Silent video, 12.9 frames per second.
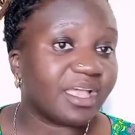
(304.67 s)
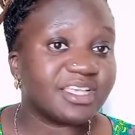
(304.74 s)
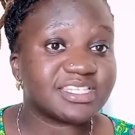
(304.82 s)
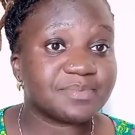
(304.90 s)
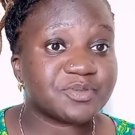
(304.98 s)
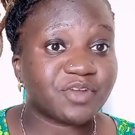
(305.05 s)

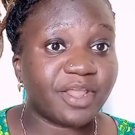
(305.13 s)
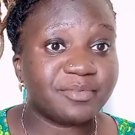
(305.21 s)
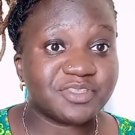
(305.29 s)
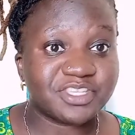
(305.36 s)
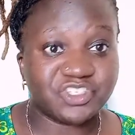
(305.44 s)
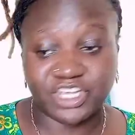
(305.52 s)
subscribe
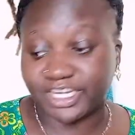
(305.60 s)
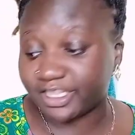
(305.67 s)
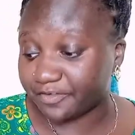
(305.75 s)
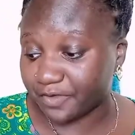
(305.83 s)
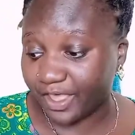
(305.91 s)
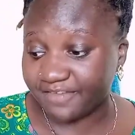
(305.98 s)
to the channel
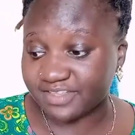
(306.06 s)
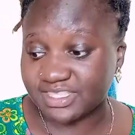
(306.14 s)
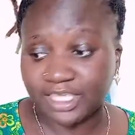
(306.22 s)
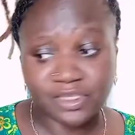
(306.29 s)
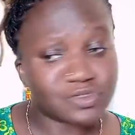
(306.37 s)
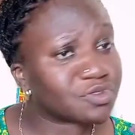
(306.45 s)
if you haven't.
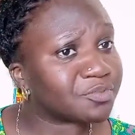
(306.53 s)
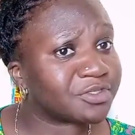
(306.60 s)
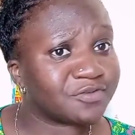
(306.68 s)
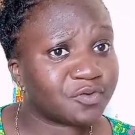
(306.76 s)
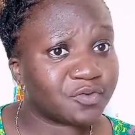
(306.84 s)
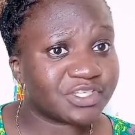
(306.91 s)
Thank you so
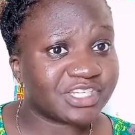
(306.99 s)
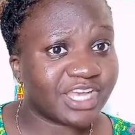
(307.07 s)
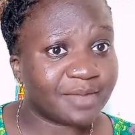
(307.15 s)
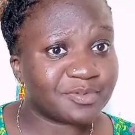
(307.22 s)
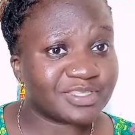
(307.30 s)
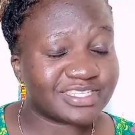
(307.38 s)
much for watching
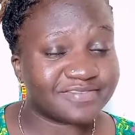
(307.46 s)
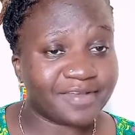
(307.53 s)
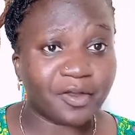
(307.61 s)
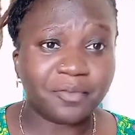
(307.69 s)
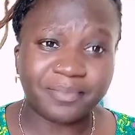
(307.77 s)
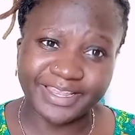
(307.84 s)
up to this
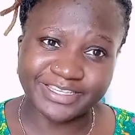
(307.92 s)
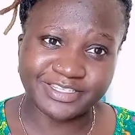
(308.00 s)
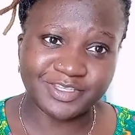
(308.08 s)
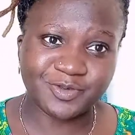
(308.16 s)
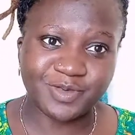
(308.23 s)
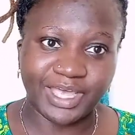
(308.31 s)
far. God
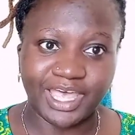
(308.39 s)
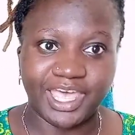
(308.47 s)
bless you.